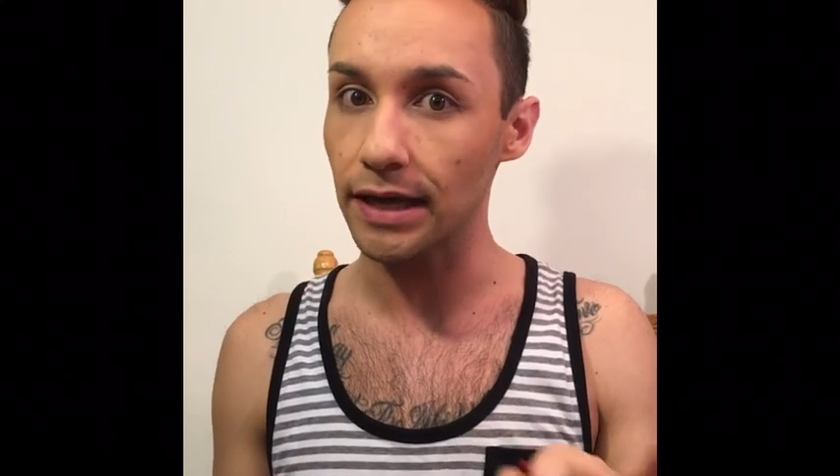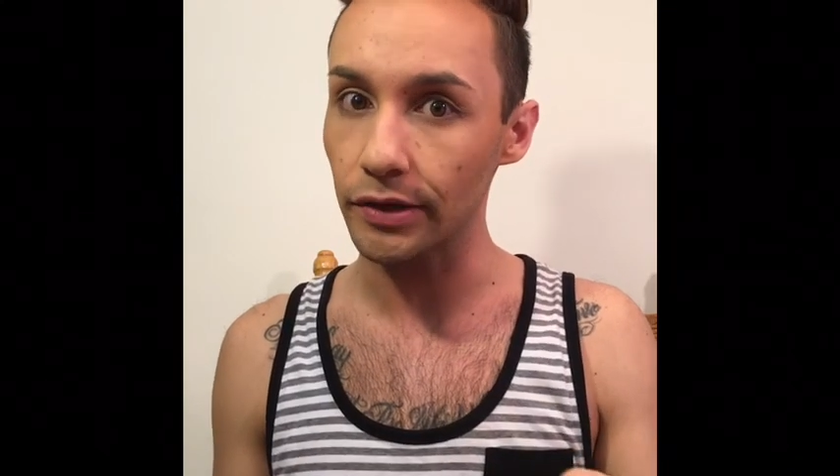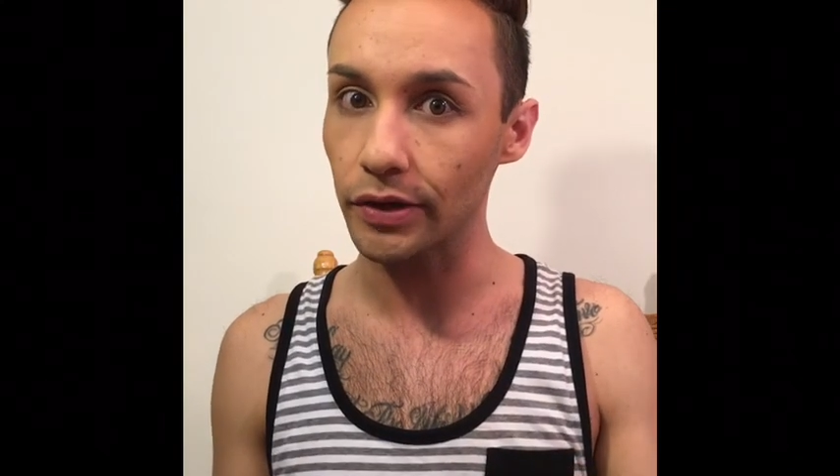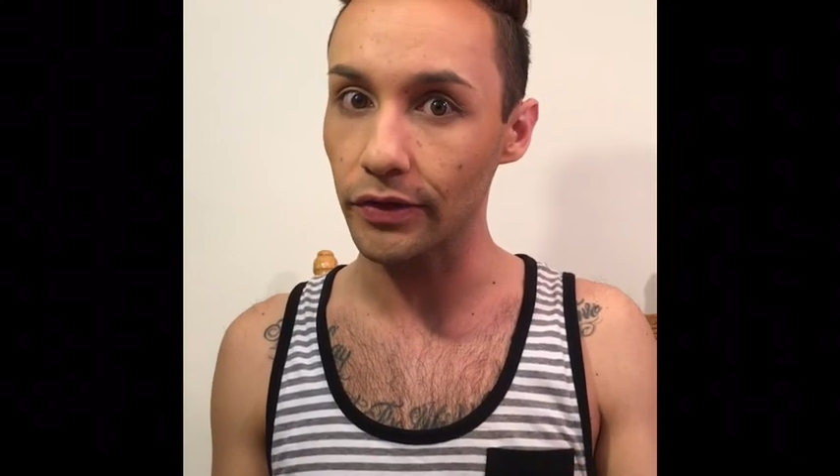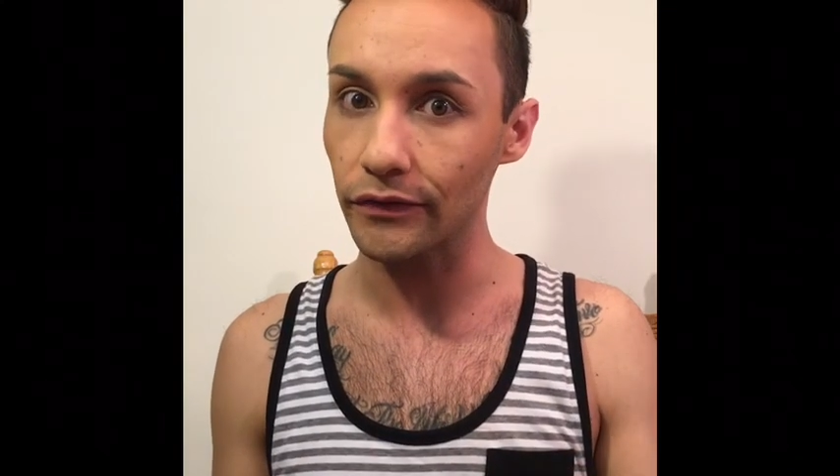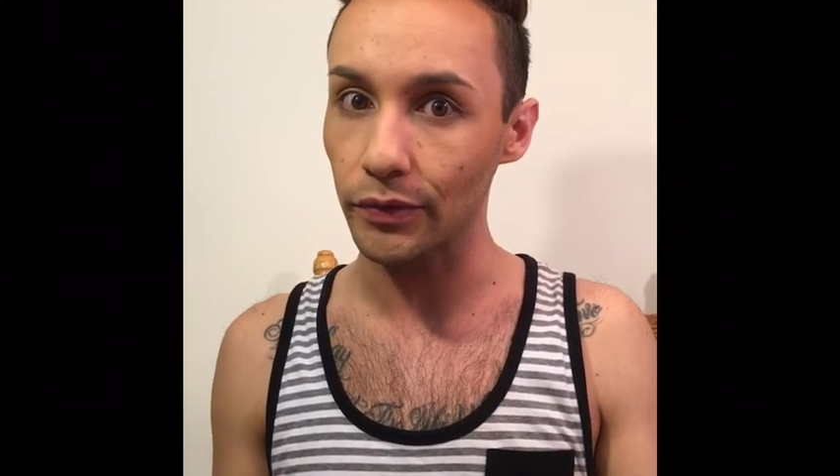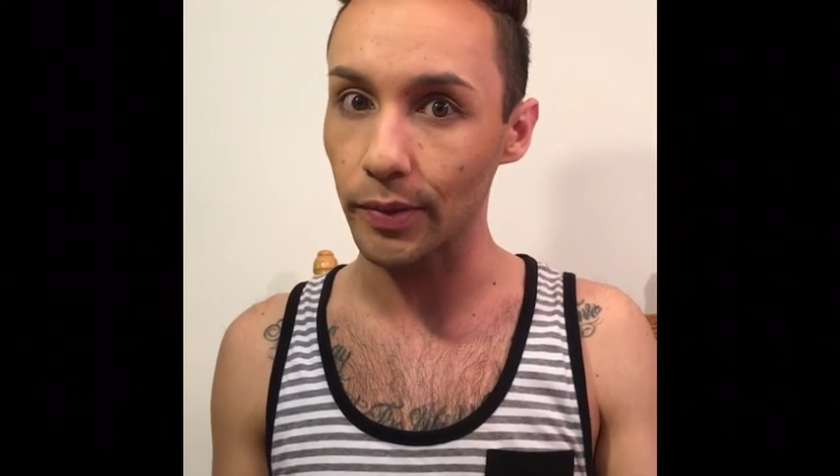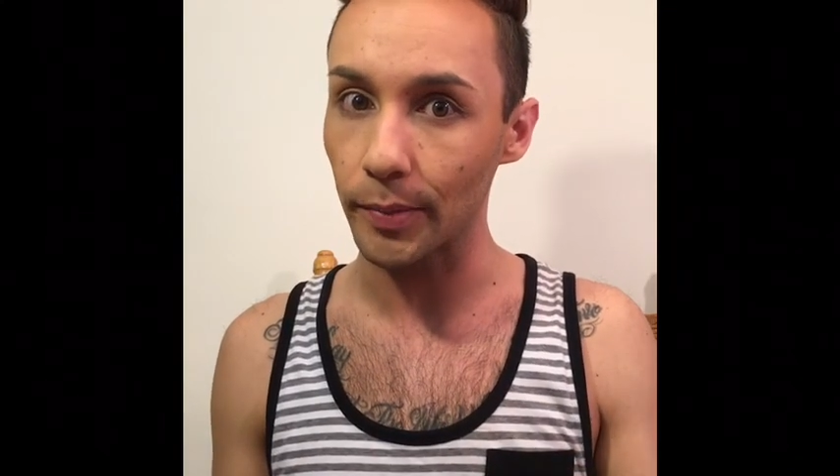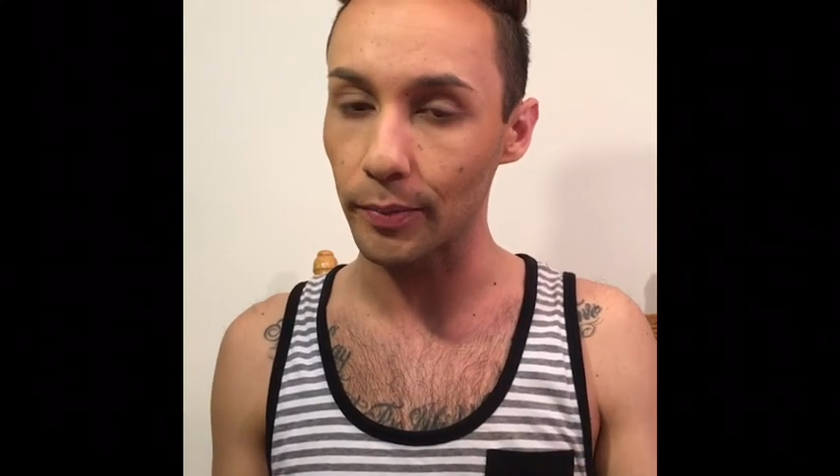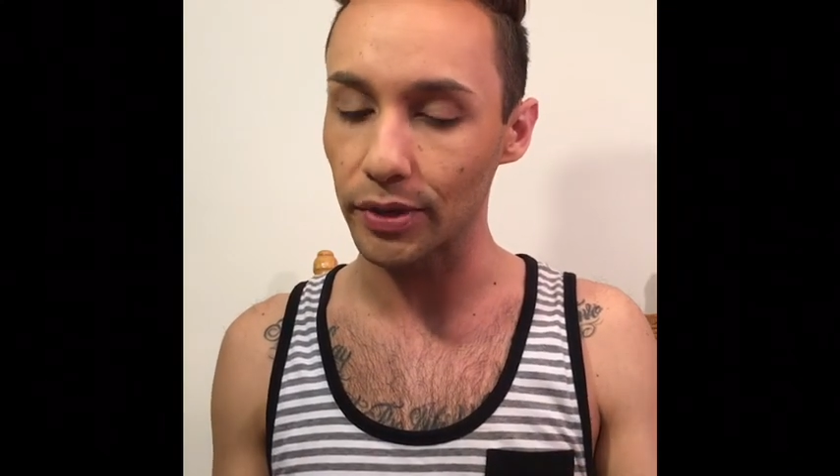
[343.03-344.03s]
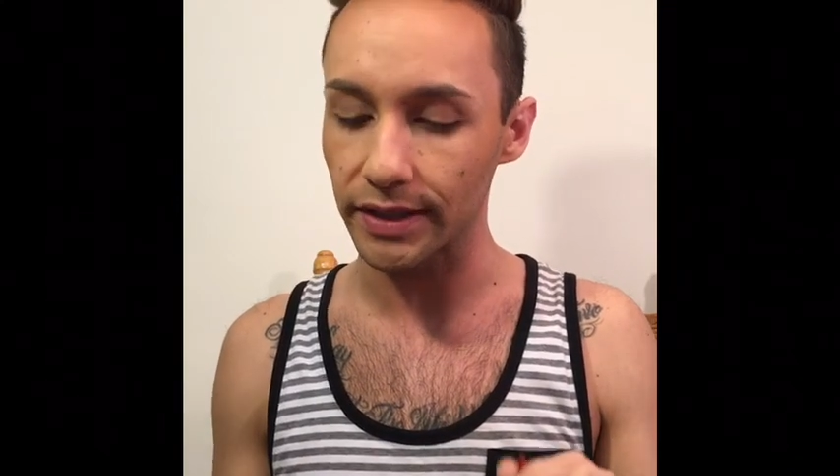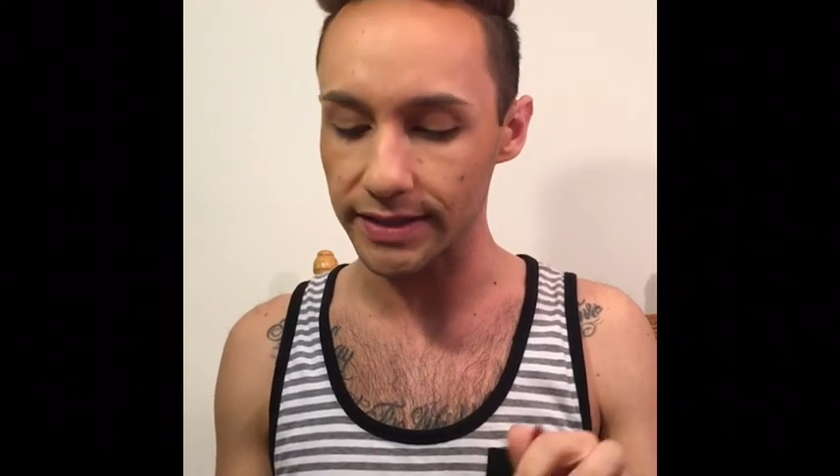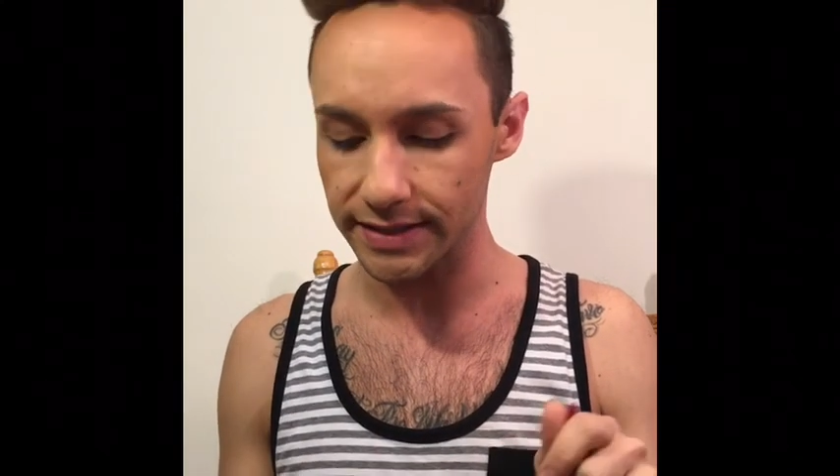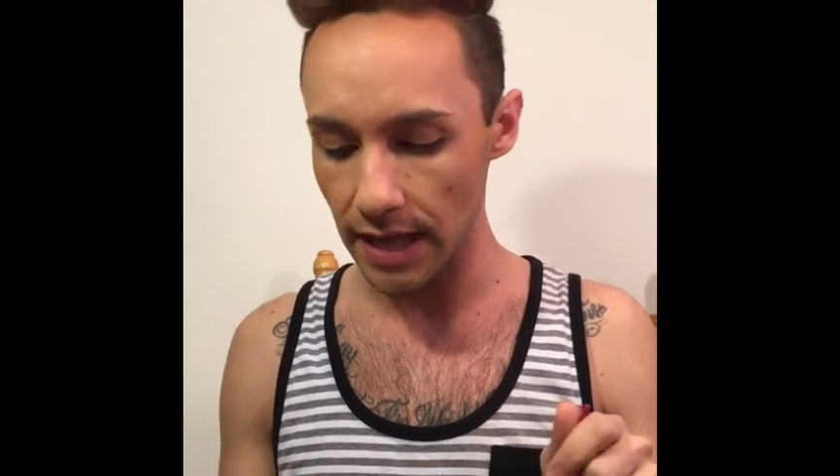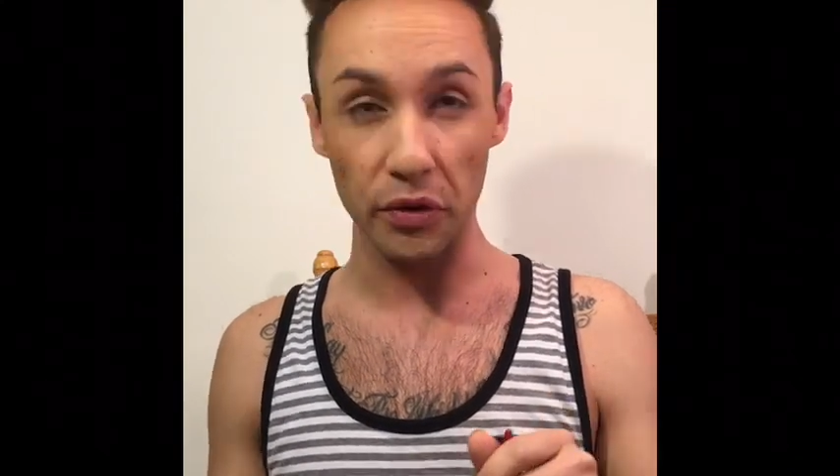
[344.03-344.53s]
I don't know if you remember this.